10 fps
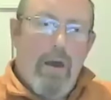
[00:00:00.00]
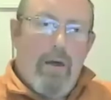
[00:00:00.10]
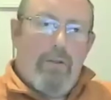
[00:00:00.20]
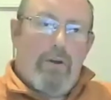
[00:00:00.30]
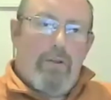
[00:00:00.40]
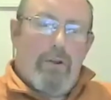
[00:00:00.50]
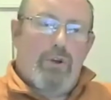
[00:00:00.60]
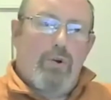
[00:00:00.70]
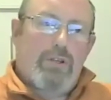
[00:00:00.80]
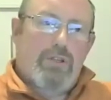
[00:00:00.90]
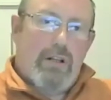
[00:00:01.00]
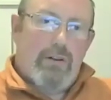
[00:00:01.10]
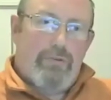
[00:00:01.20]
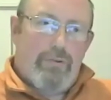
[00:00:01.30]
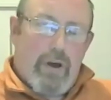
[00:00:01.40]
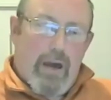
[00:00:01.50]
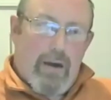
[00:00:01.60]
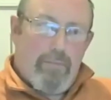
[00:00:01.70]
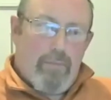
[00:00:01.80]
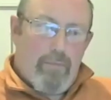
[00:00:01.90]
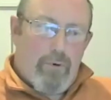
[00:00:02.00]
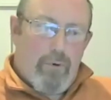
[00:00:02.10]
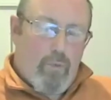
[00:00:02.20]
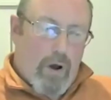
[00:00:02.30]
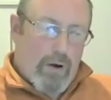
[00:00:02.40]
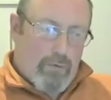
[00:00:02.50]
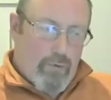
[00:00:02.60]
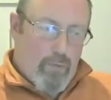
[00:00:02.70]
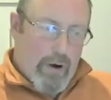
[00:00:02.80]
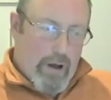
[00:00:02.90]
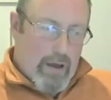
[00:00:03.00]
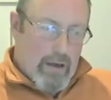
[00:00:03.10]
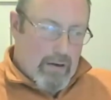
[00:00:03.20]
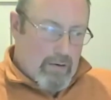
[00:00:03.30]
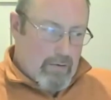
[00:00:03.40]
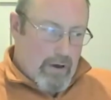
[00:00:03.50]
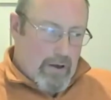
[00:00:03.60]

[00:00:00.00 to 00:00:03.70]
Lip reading: The soul itself, from what I can